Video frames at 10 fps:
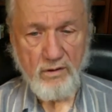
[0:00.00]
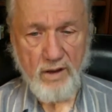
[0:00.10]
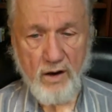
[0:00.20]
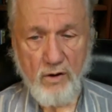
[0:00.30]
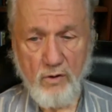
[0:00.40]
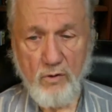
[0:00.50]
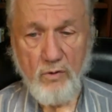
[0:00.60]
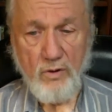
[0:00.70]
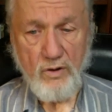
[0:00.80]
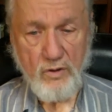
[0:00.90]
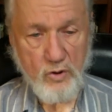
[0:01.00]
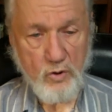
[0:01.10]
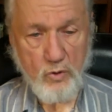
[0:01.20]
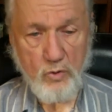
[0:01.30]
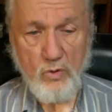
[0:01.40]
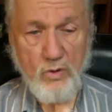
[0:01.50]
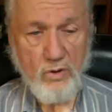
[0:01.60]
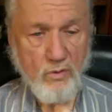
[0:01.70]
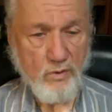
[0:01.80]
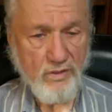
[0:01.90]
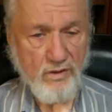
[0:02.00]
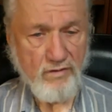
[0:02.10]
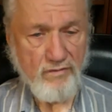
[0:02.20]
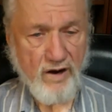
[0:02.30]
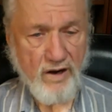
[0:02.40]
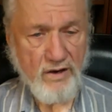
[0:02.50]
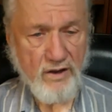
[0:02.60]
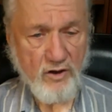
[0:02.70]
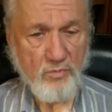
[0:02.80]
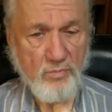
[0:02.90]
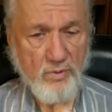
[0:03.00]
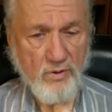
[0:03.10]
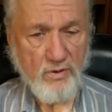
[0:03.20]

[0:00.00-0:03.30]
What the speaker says: Now you, with the divine help,